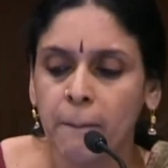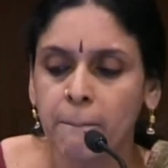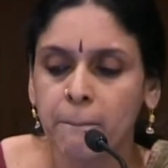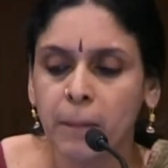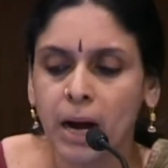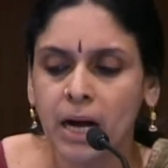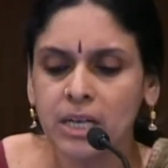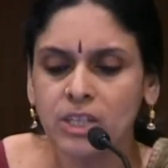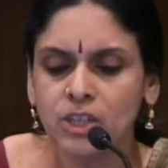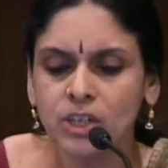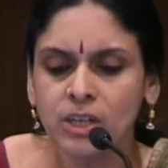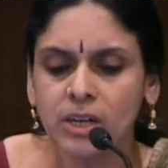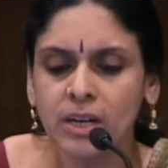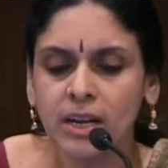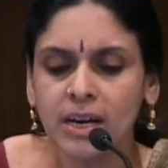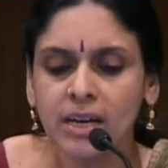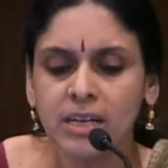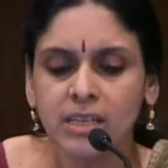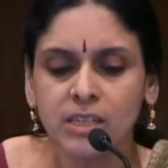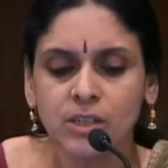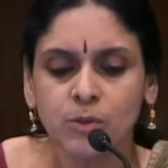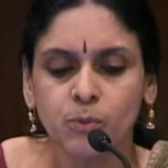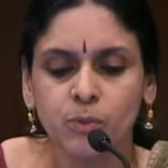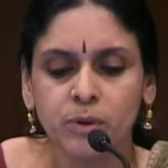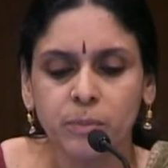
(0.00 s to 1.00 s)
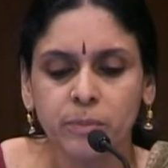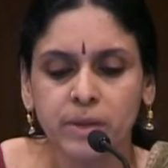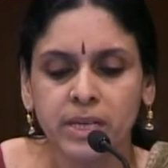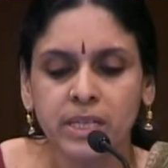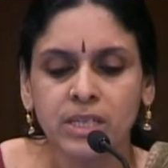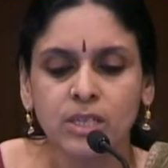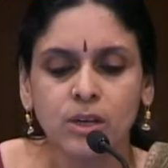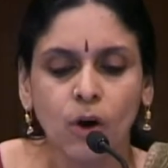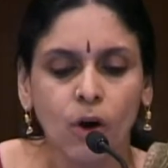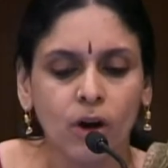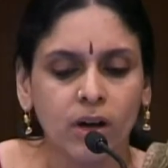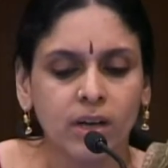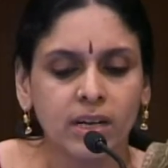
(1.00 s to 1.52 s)
marginalized
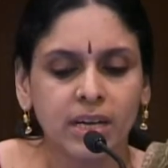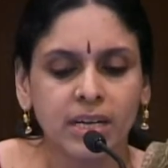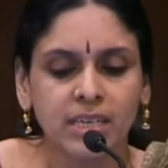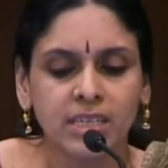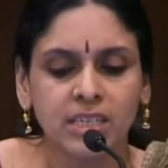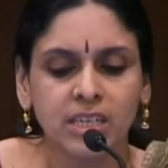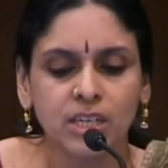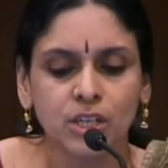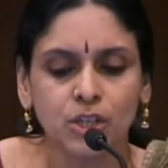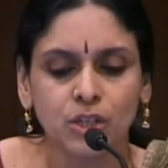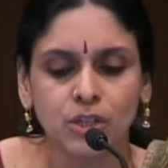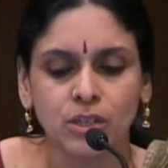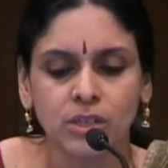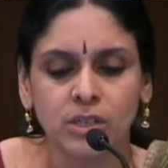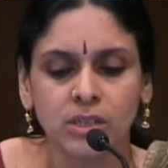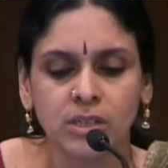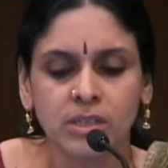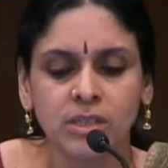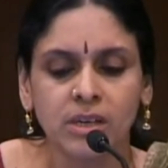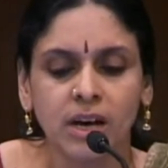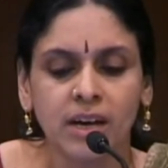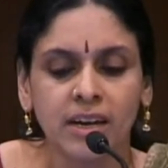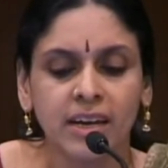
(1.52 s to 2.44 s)
women's organizations